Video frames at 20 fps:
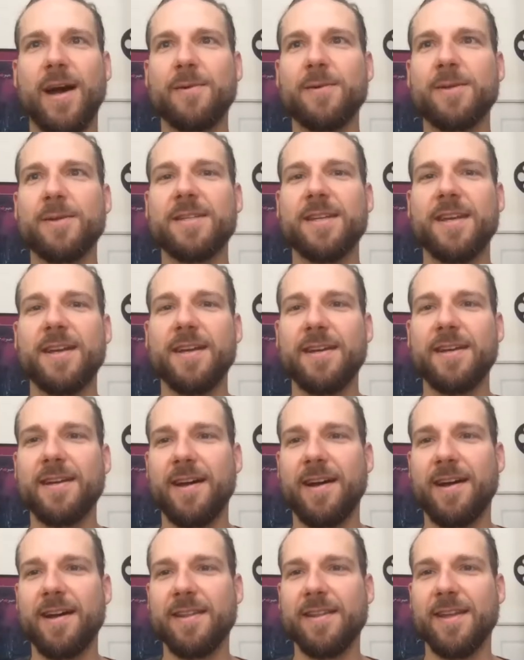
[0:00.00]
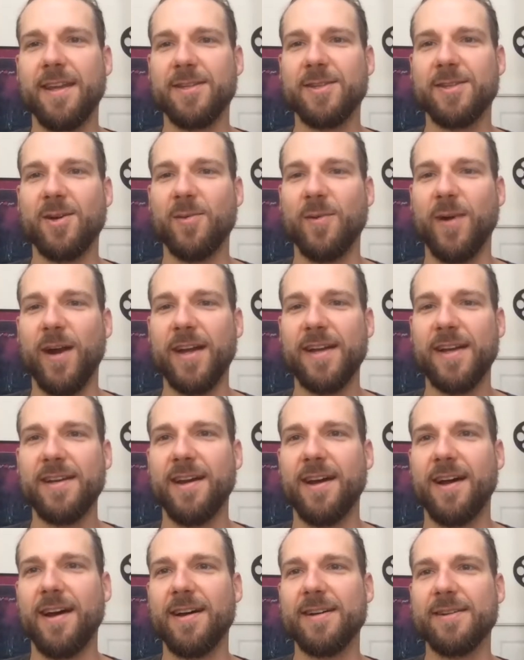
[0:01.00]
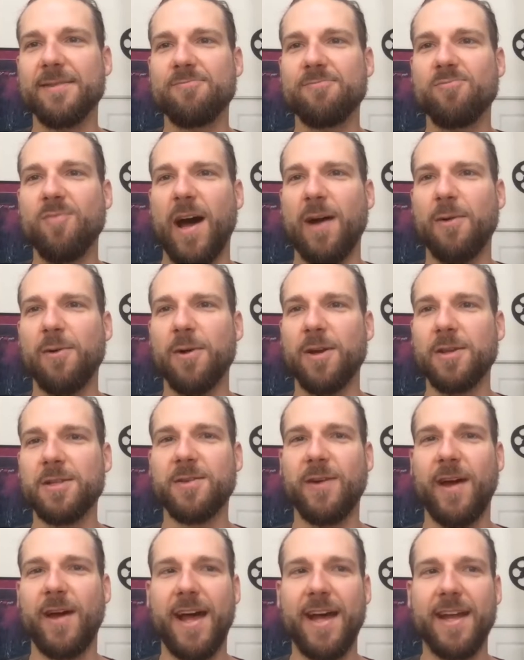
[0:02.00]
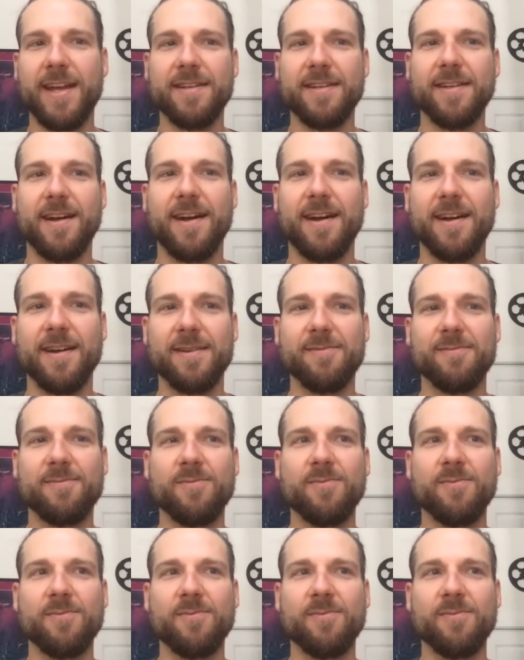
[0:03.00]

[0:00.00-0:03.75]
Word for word: I would say uh, that's all right. Um, I would also add uh,